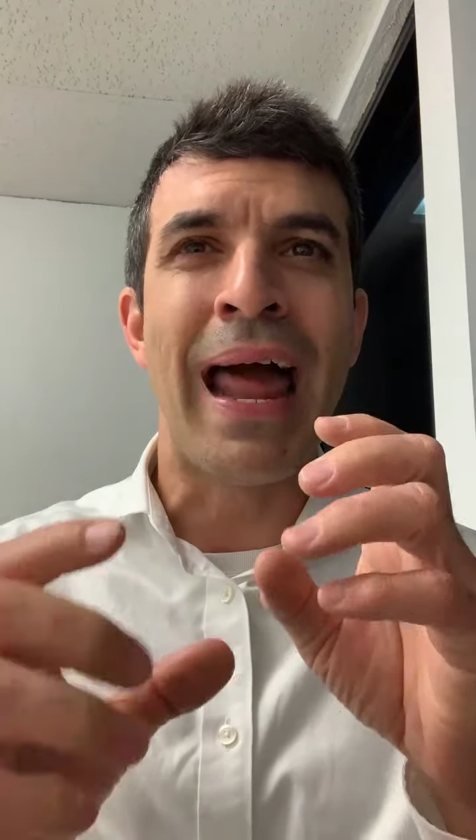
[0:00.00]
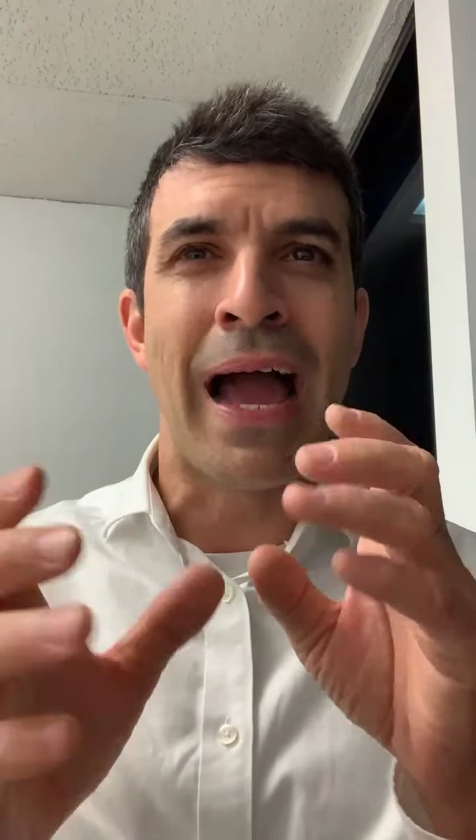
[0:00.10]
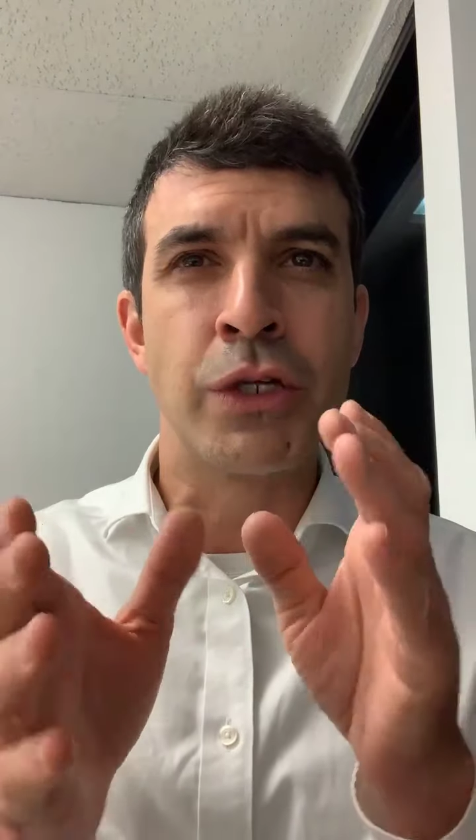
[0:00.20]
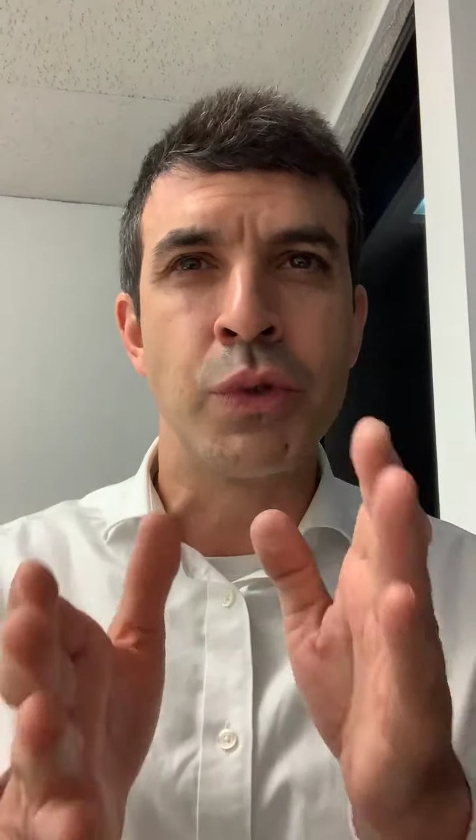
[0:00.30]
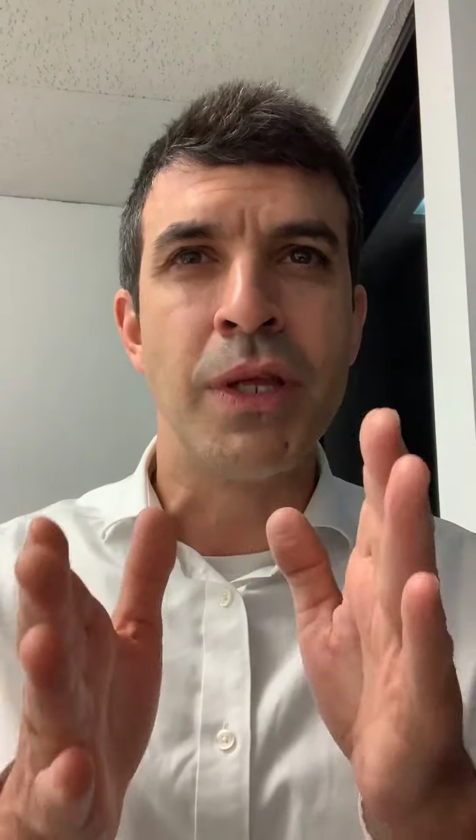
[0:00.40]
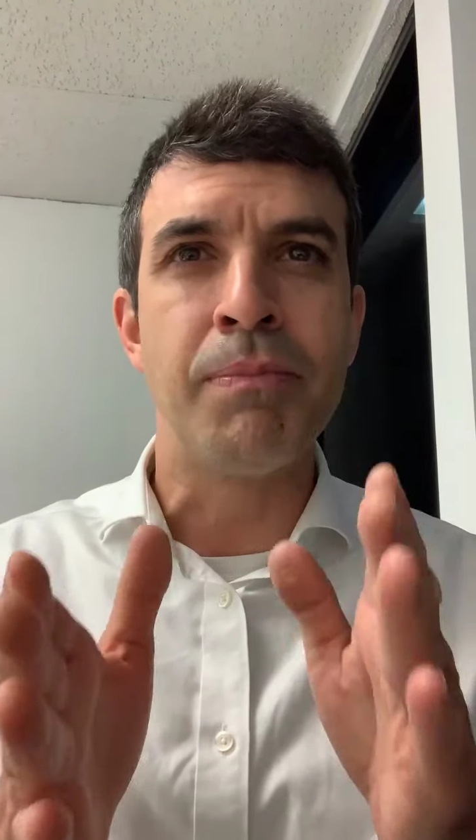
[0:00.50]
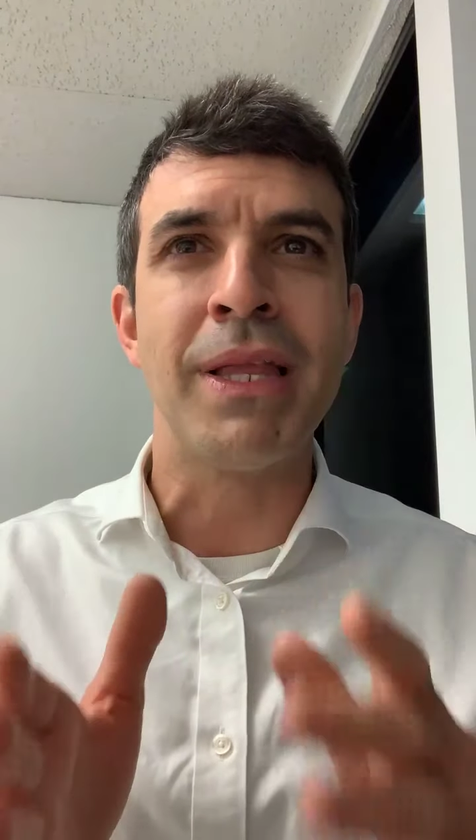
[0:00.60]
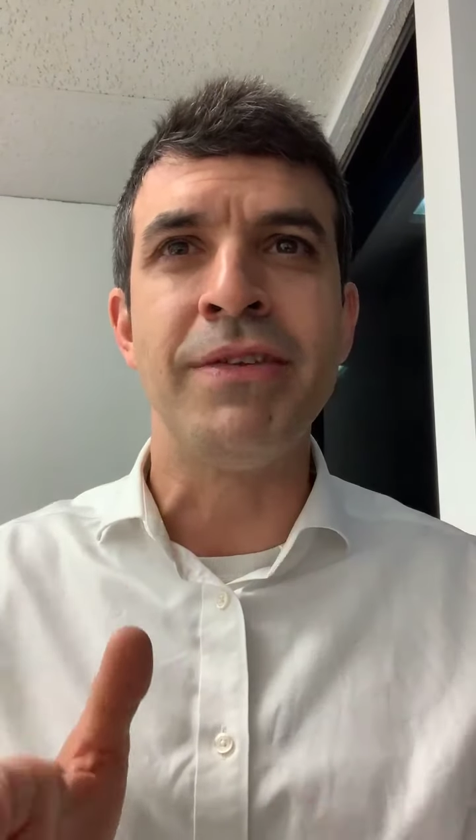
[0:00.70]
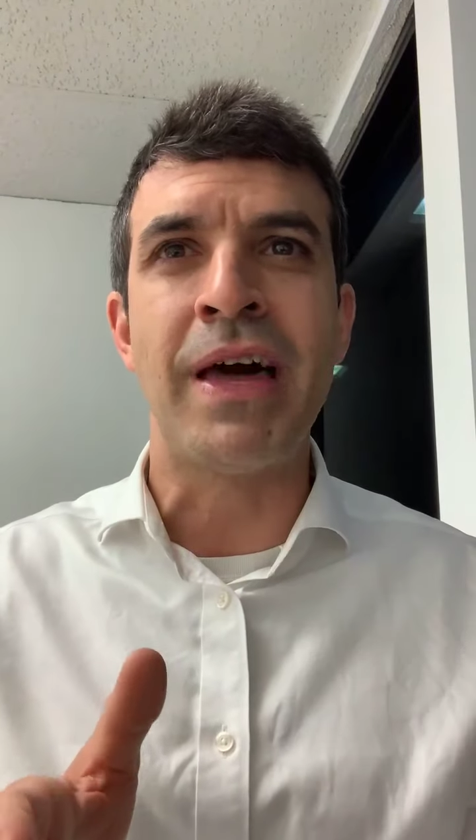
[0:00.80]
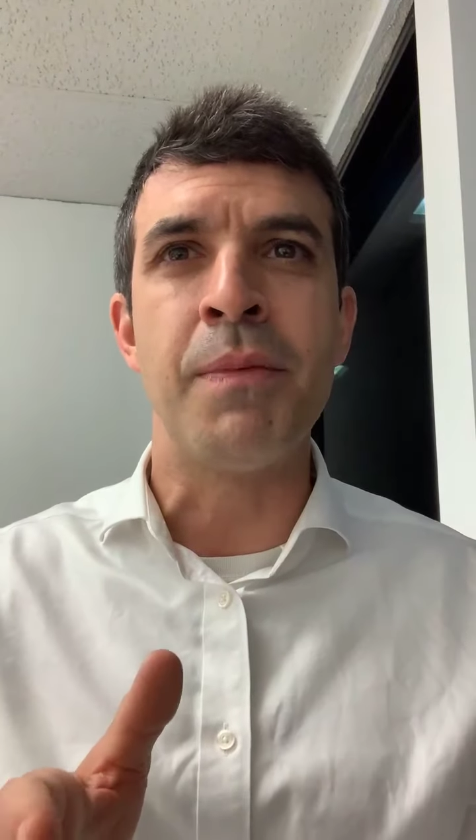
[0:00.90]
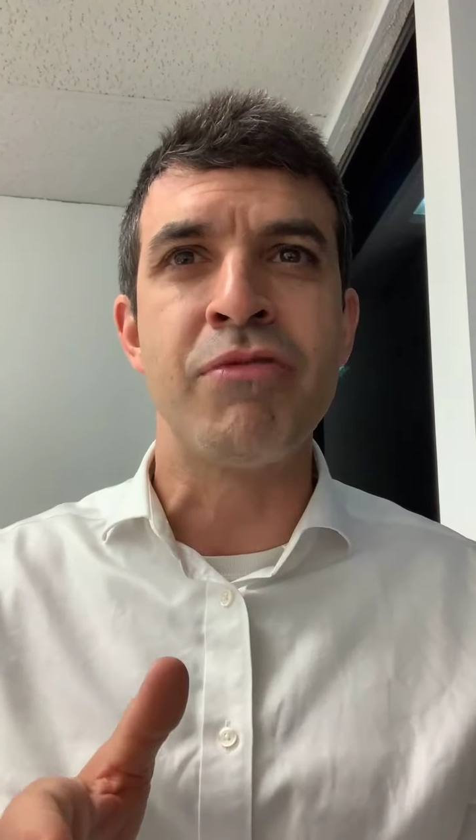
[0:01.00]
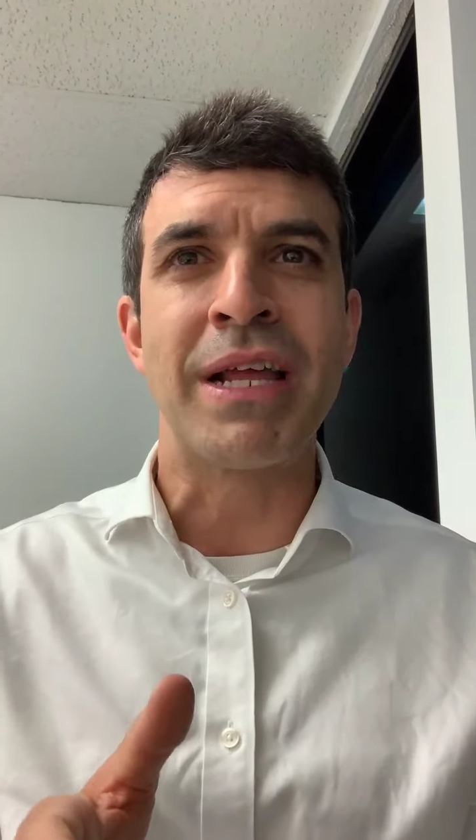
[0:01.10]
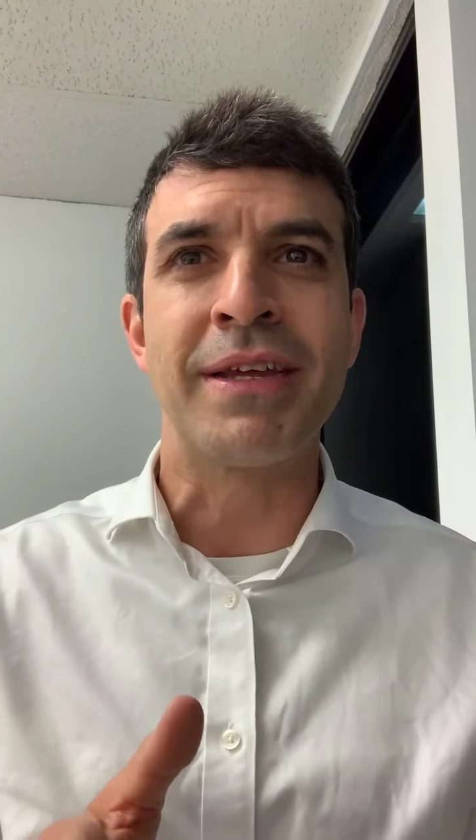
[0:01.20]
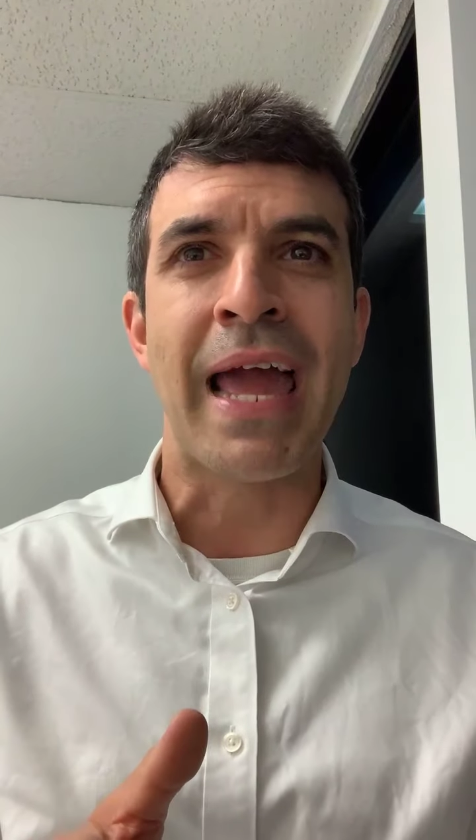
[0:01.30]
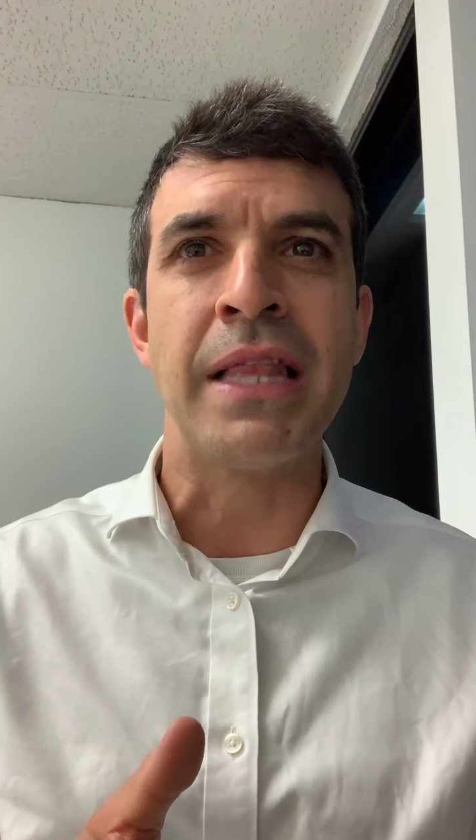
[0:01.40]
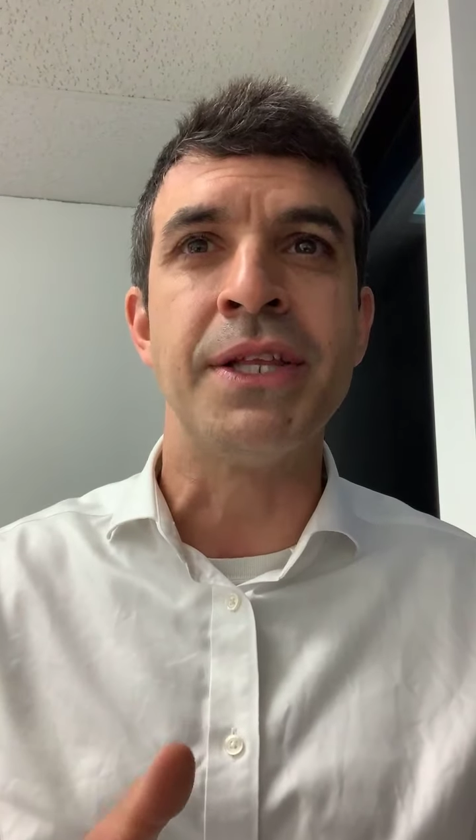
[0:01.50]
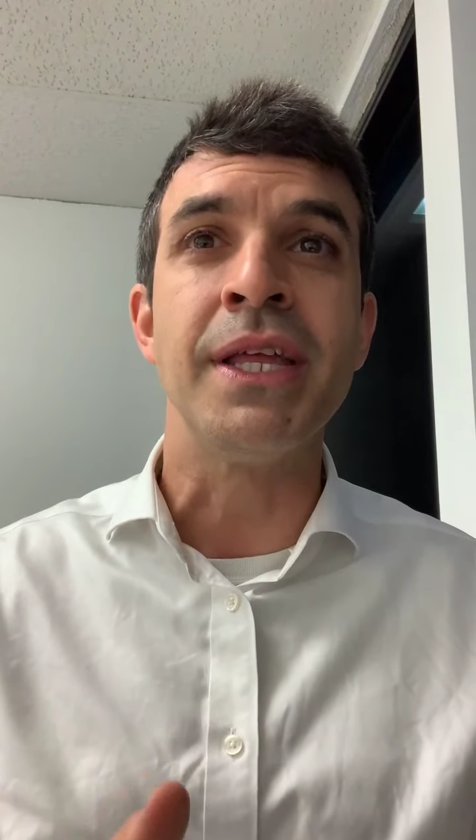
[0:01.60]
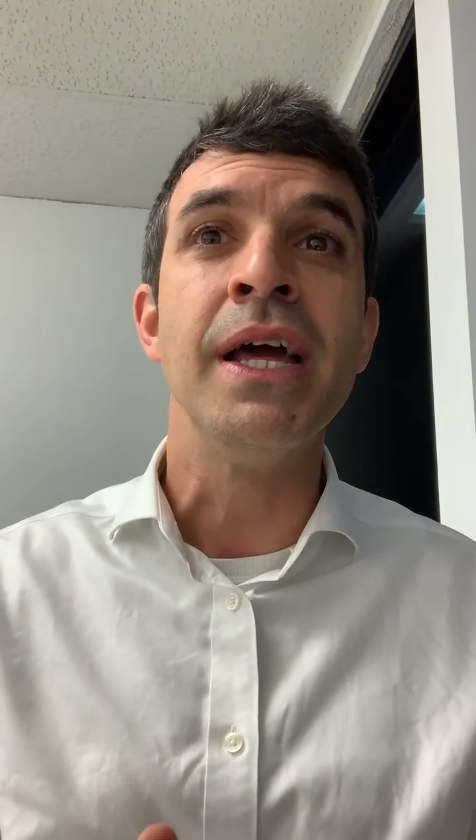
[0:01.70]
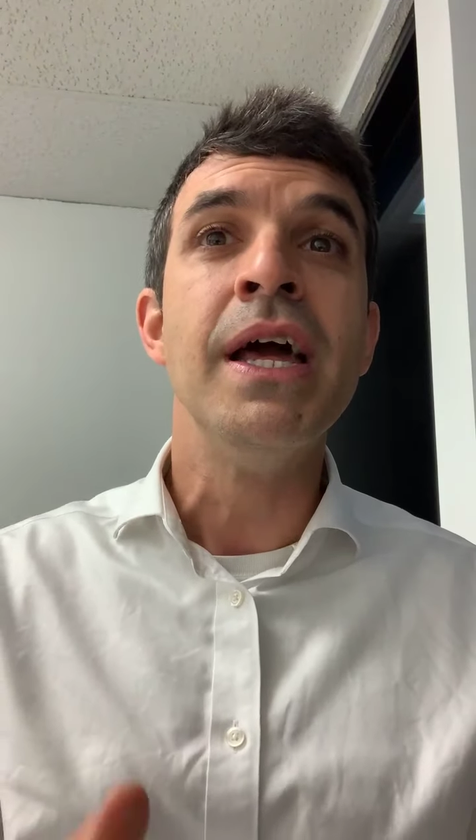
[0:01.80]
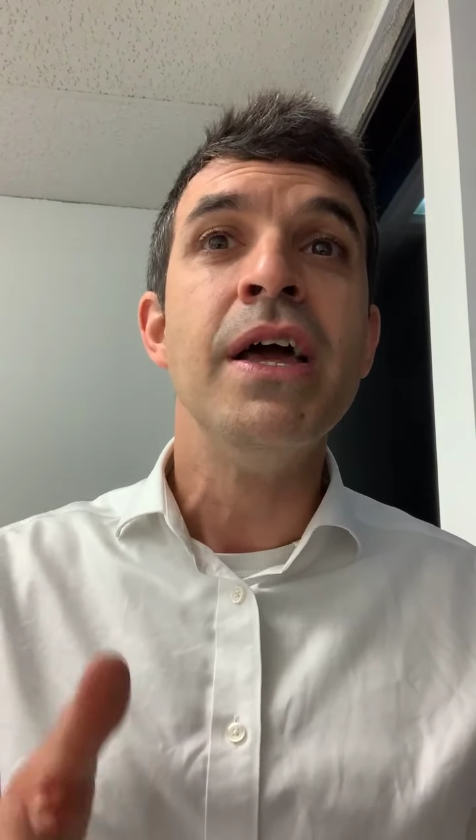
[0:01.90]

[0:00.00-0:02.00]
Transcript: actually plays out in practicality.